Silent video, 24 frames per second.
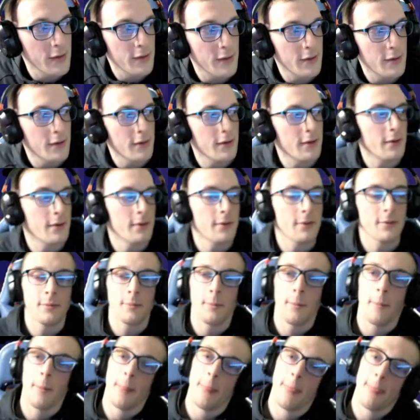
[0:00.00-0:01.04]

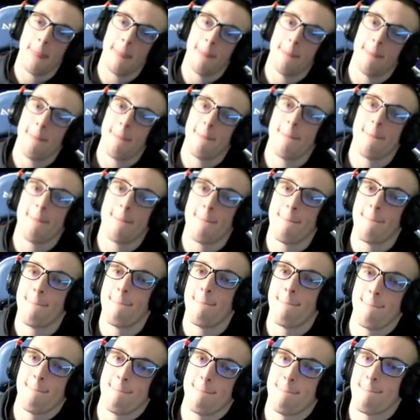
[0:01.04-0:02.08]

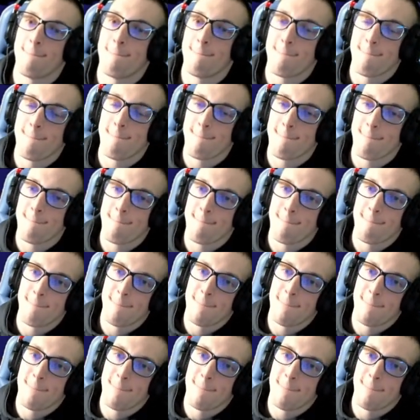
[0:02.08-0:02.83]
No one is speaking in this clip.